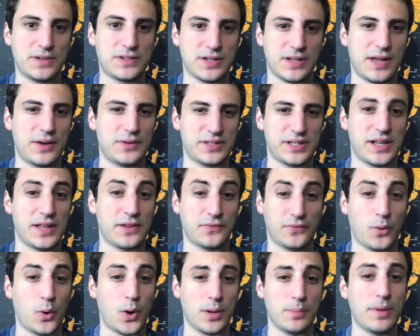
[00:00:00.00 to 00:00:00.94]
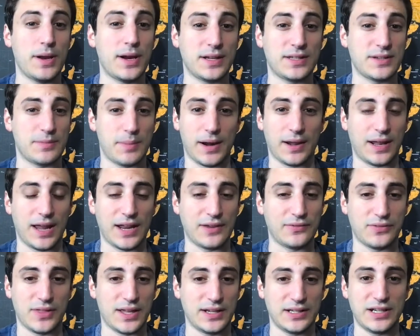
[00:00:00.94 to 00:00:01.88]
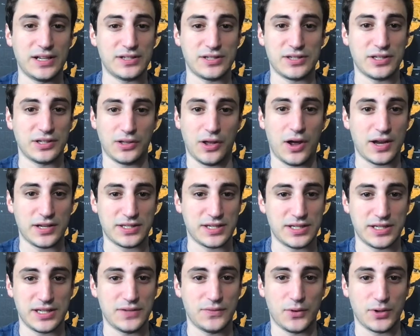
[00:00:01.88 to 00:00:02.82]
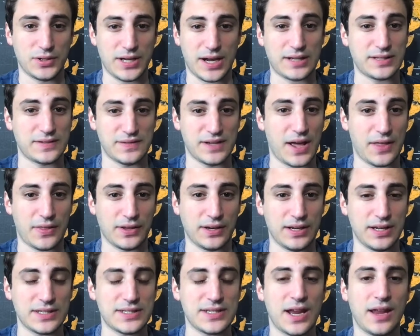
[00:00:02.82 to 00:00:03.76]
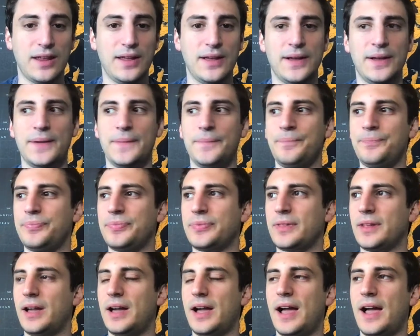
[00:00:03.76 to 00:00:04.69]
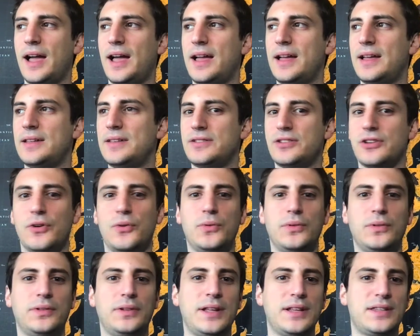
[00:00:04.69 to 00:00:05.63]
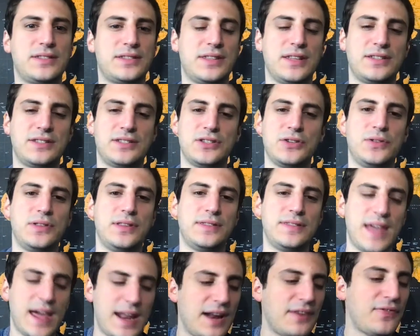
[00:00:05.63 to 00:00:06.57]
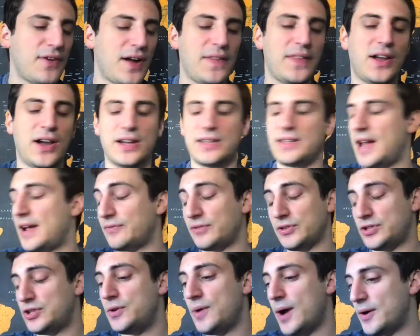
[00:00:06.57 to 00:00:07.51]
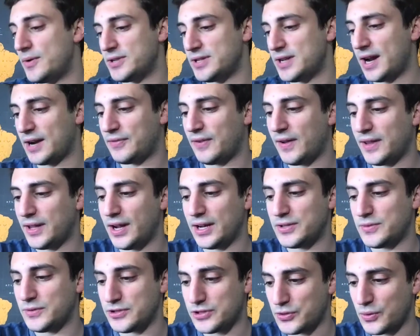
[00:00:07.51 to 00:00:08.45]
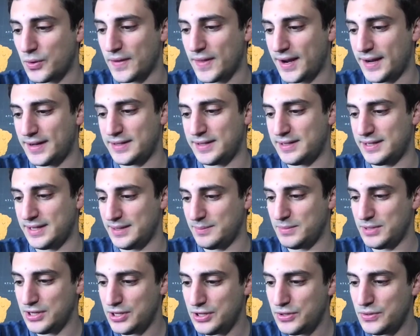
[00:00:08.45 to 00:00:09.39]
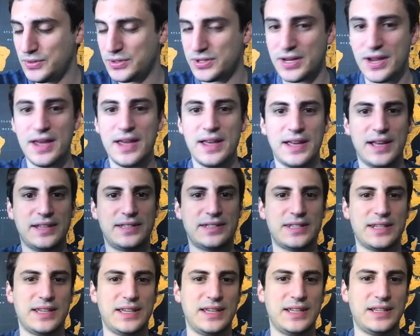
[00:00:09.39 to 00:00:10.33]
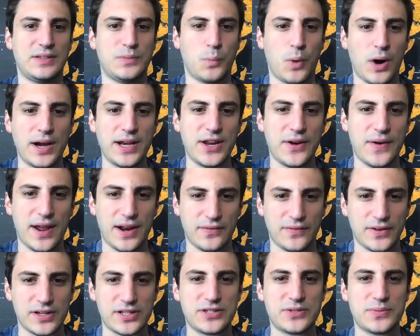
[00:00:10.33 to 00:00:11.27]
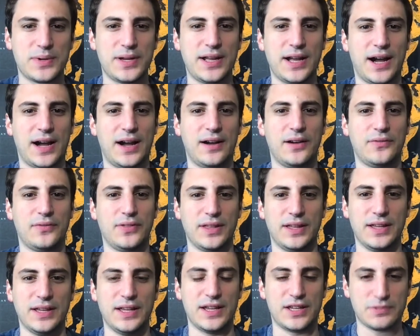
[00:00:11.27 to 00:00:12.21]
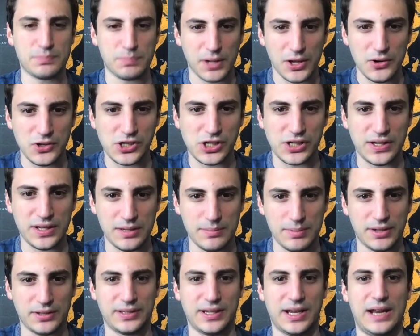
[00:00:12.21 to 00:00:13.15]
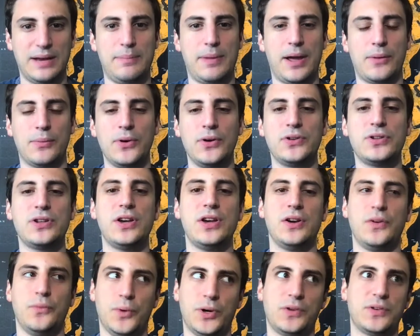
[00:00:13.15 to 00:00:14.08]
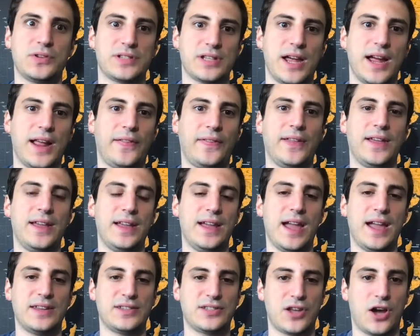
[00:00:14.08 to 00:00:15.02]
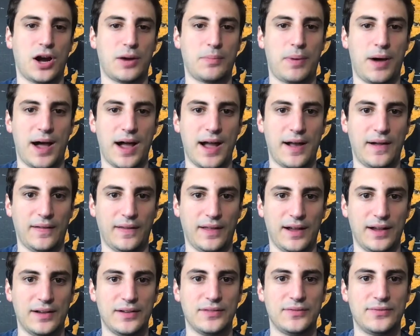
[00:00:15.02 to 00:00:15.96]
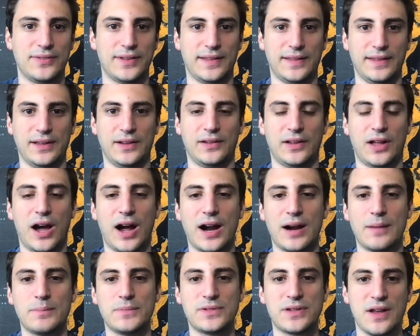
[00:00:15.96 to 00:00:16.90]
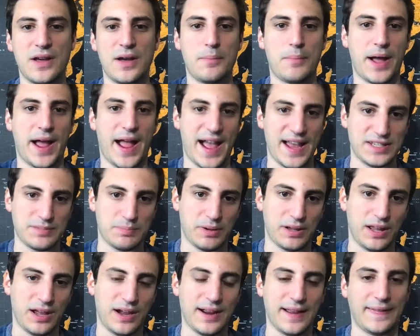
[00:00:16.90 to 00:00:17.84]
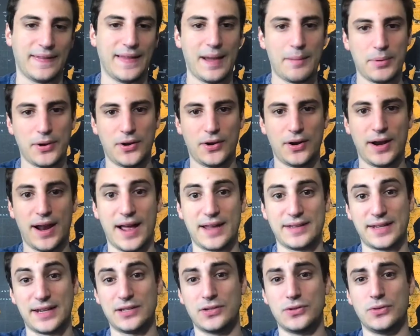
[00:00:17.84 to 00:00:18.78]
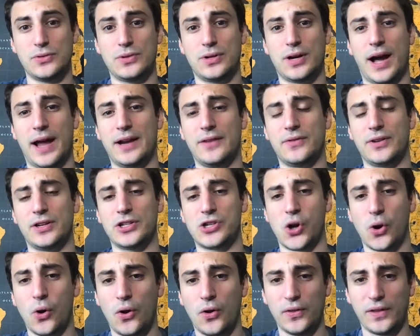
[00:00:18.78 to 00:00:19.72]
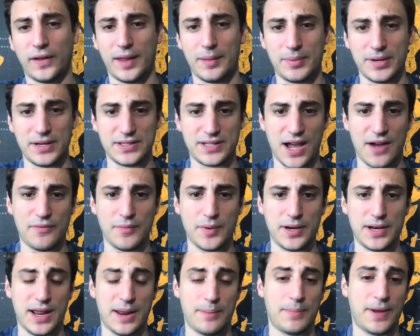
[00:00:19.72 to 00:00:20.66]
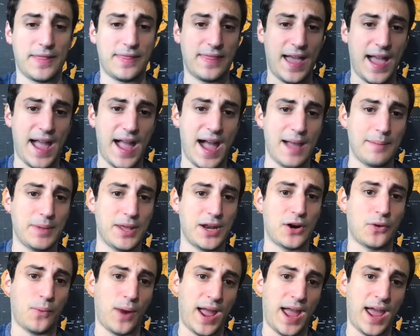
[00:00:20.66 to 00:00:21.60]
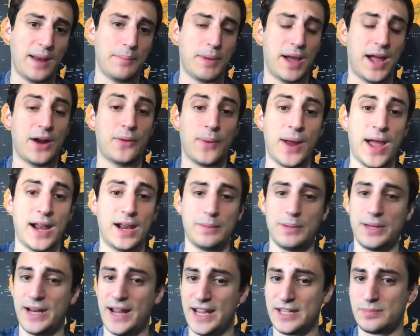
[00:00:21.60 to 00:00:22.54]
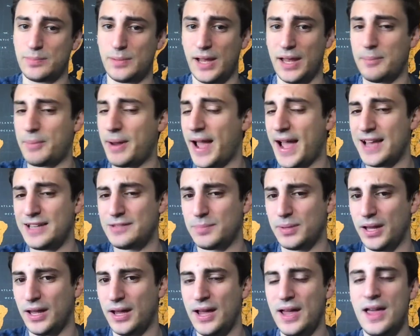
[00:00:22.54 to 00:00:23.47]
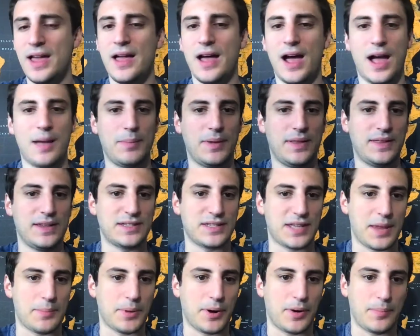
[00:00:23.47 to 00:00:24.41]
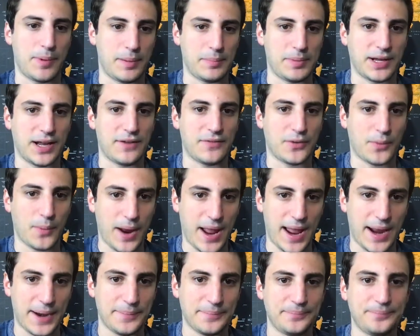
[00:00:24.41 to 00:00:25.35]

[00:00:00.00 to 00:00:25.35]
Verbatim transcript: So that was another 40 minutes of my life that just lost into the vortex of nothingness. Uh, so let's let's do. Then I finally got to, after two hours in, I finally got to a story that I deemed news. It's the one year anniversary of the explosion in the building in Beirut, which was likely a stockpile of illegal arms by Hezbollah in Lebanon, as they do kind of control the Lebanese government. And by they, I mean Iran. By Iran, I mean Hezbollah, and by Hezbollah, I mean the Islamic Republic of Iran.